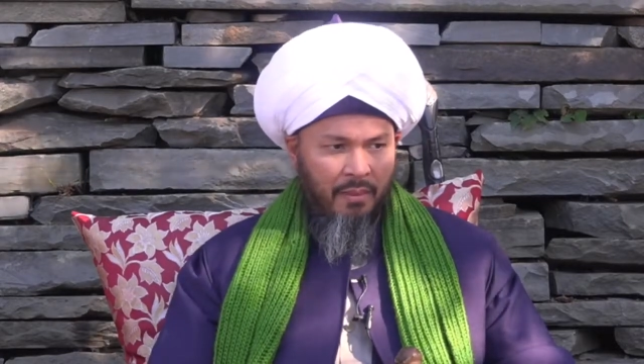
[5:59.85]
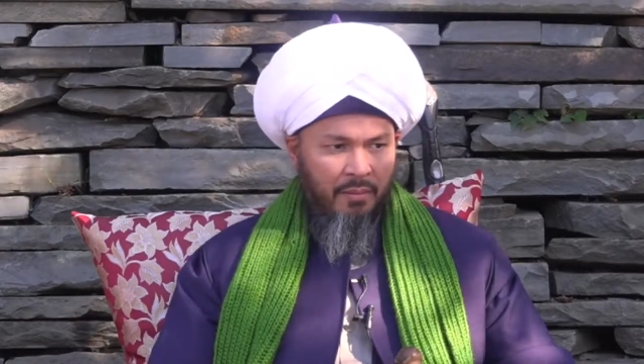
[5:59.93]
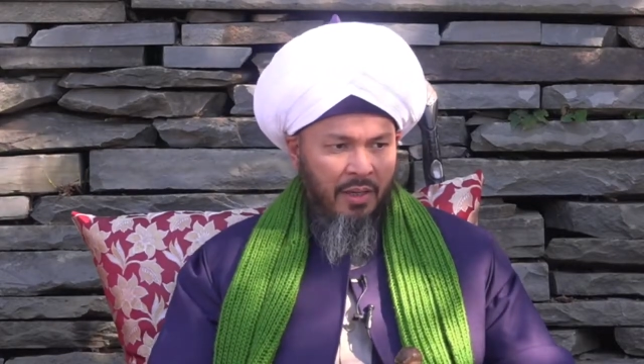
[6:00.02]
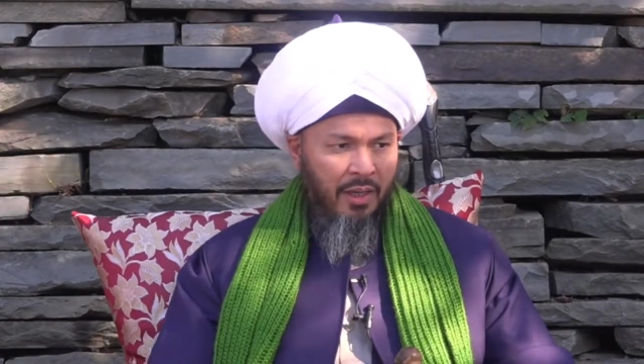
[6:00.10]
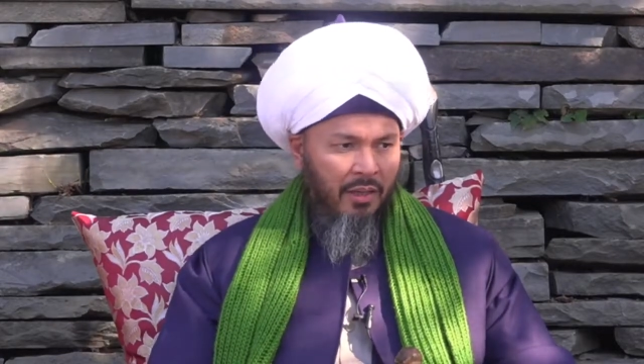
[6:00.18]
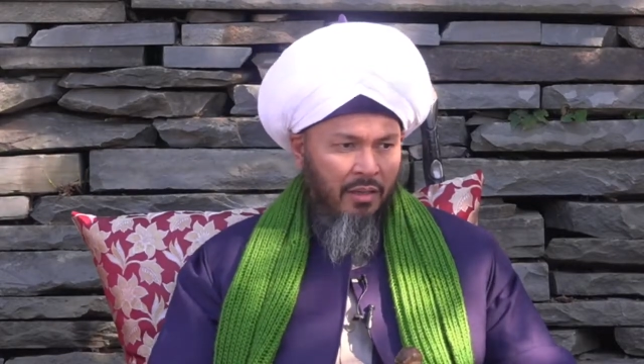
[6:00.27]

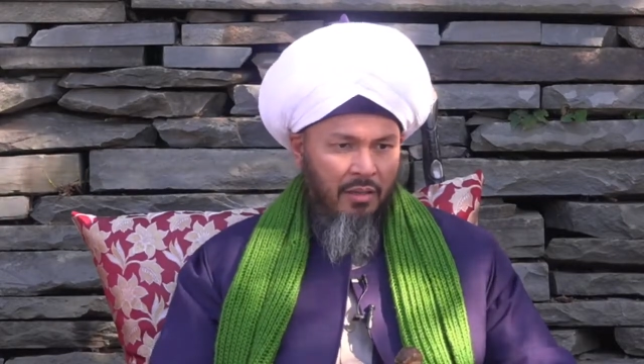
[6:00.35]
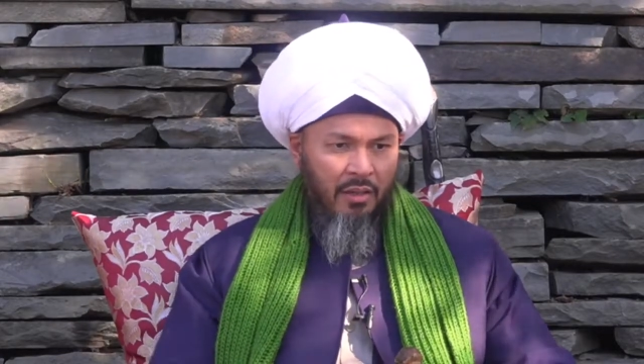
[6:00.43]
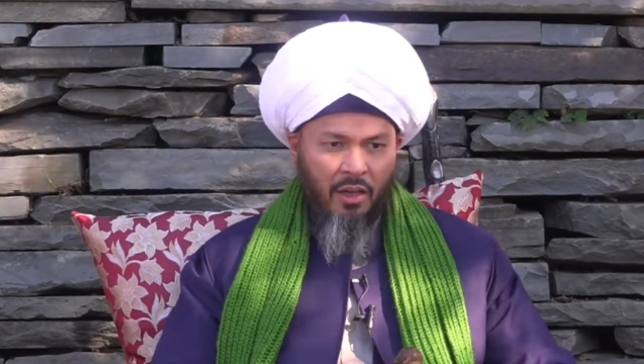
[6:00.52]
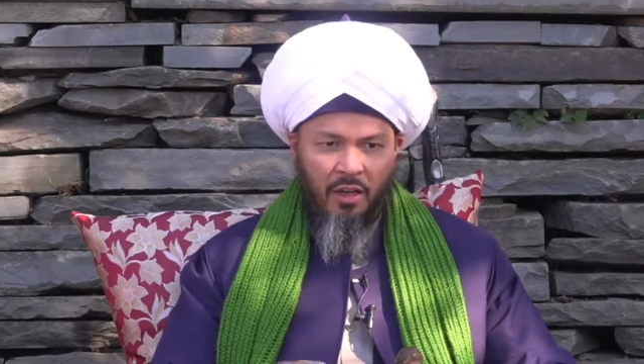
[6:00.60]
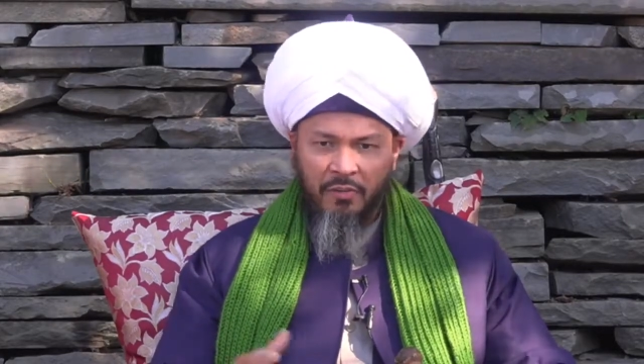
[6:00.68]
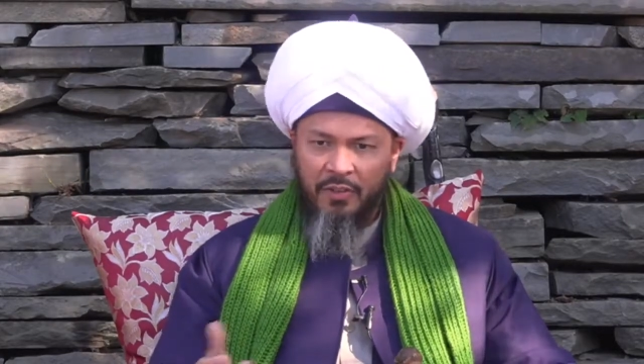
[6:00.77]
Right?
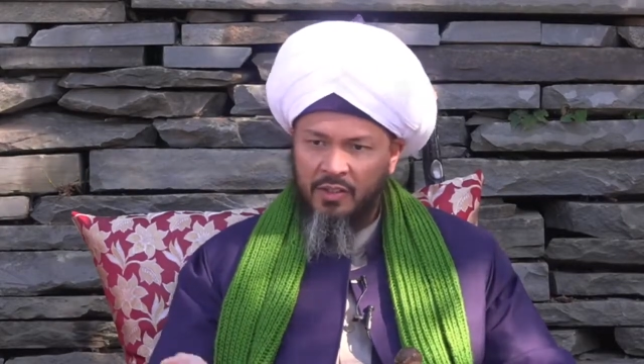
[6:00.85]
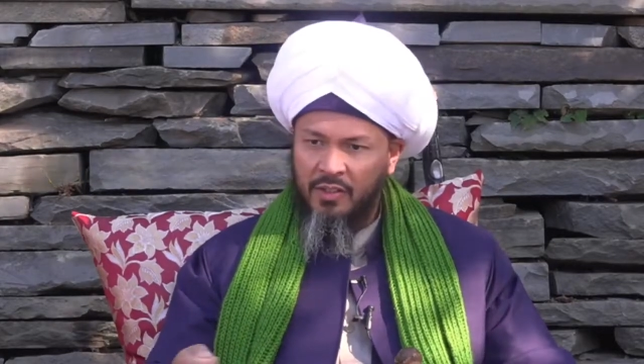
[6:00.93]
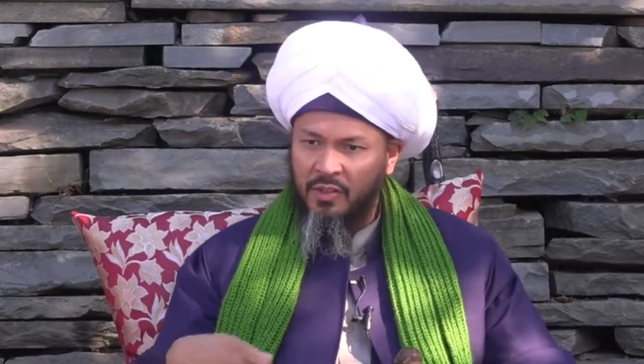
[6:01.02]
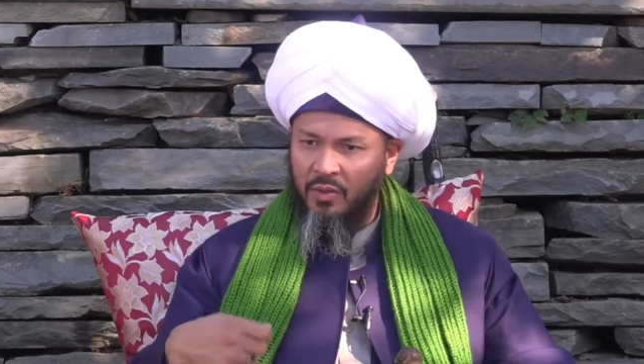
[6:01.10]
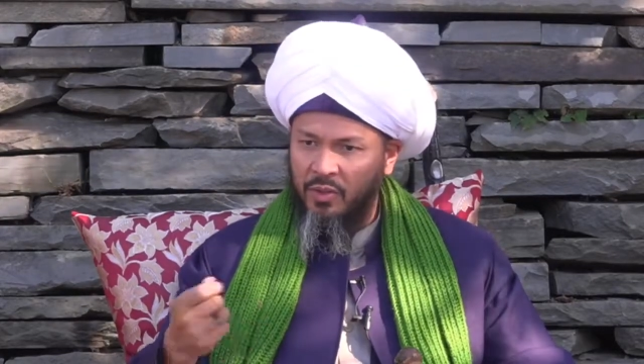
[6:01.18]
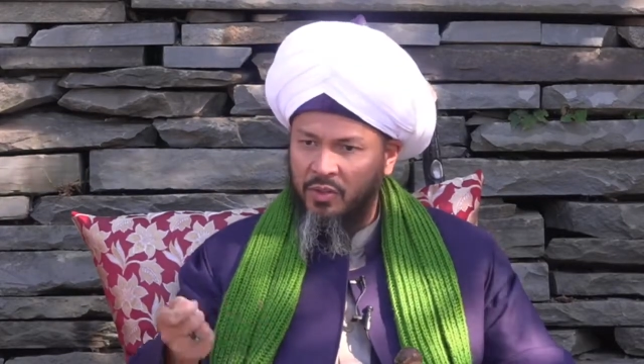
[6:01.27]
The office
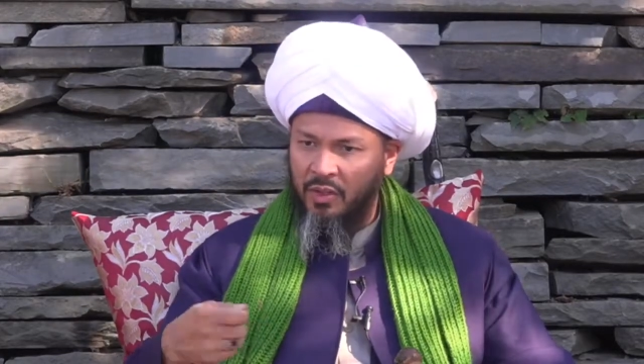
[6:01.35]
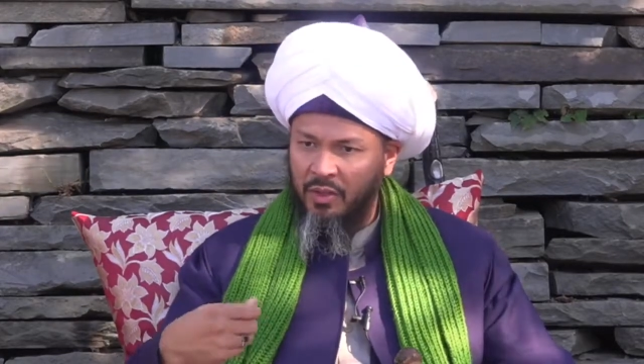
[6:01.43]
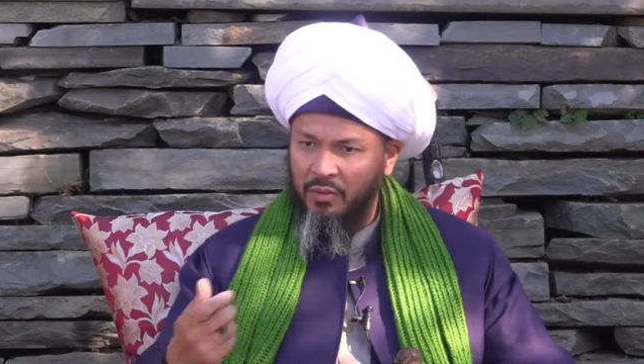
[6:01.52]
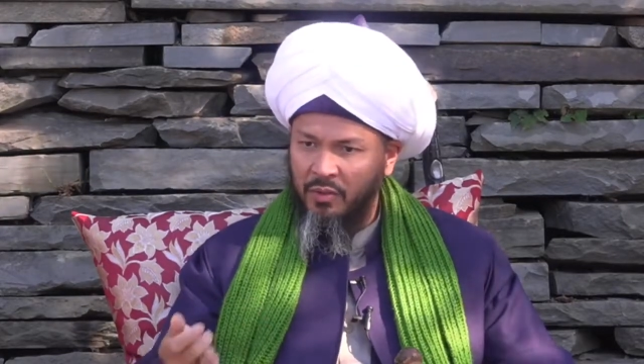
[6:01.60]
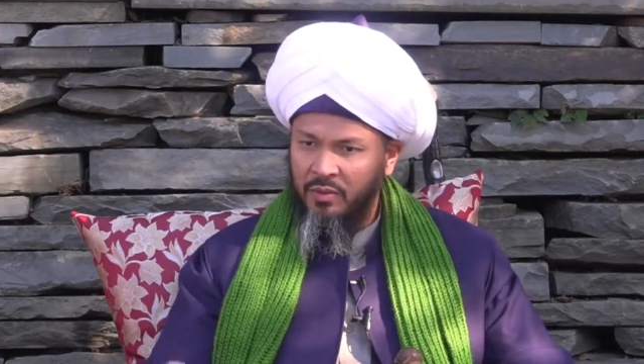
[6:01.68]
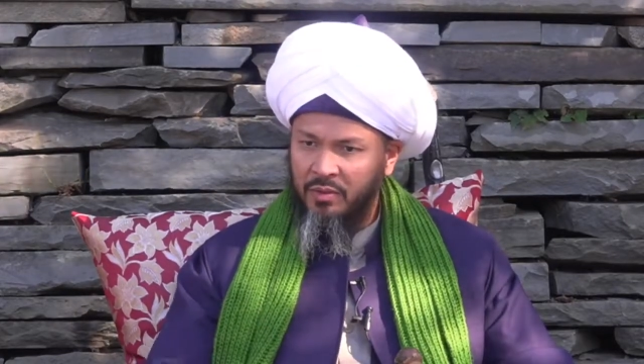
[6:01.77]
is going to
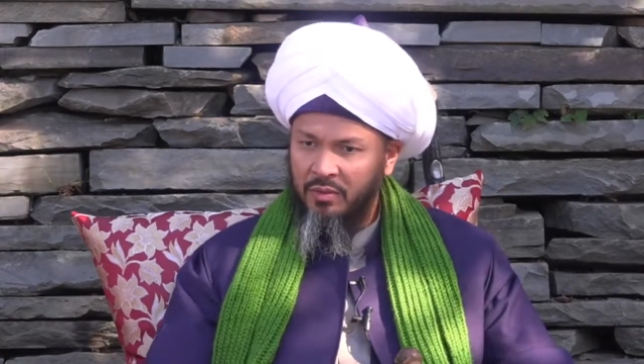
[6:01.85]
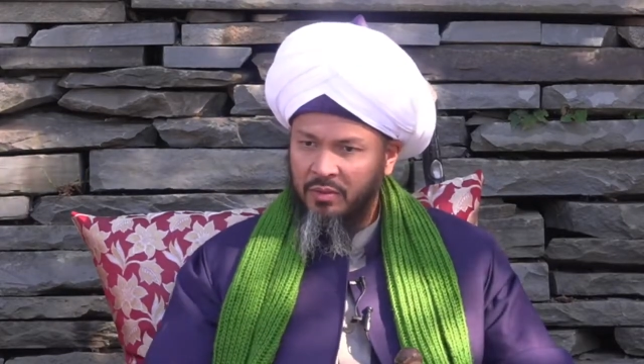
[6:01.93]
give you